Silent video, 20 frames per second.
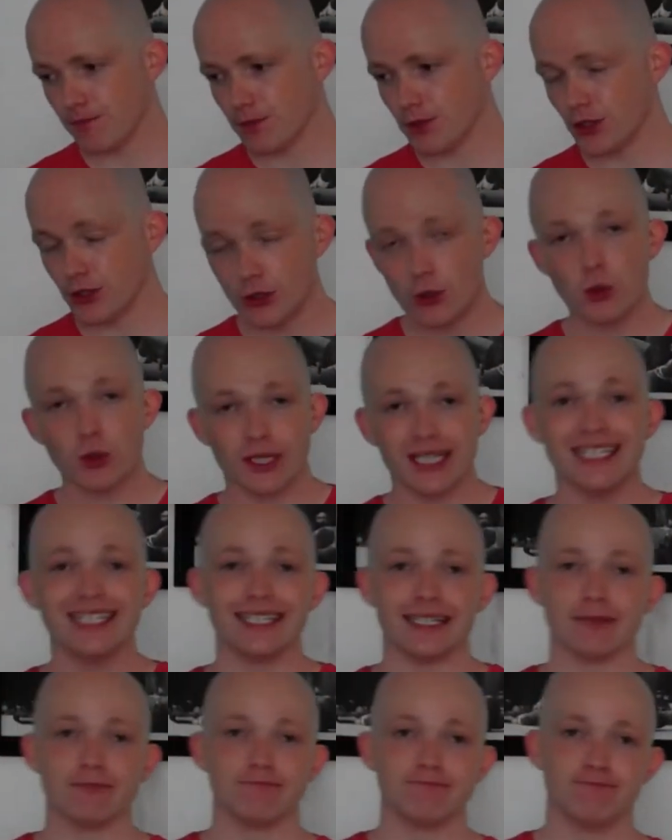You don't need
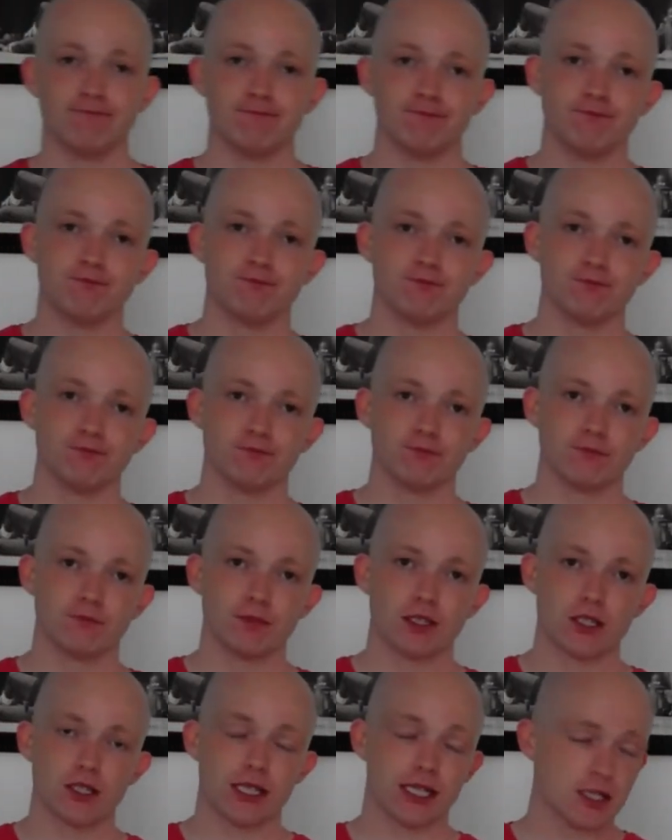it.
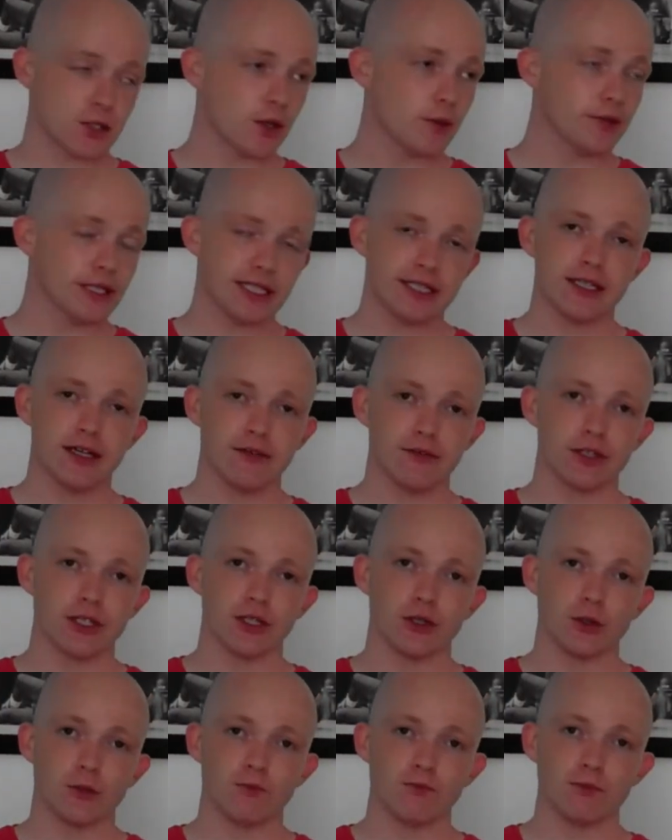So that's why we did that
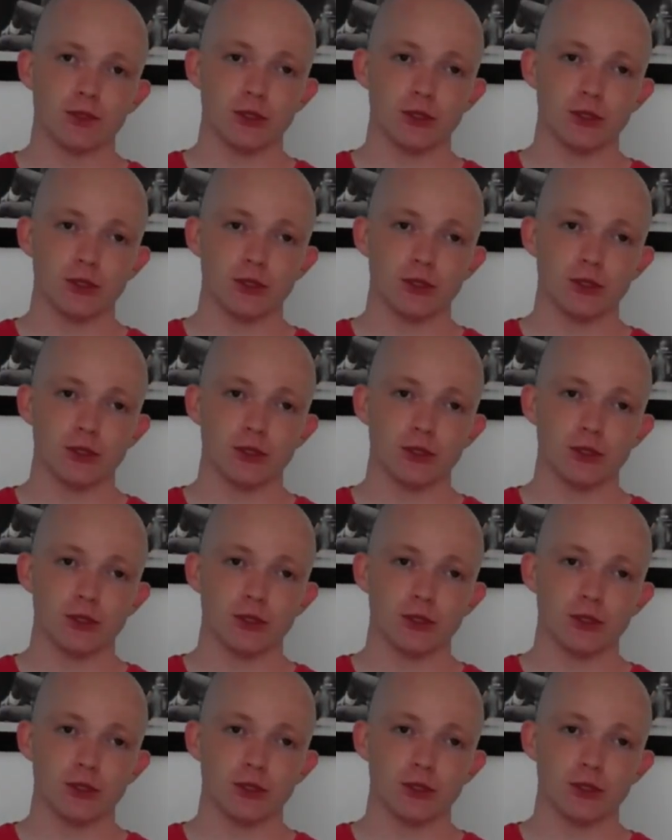video.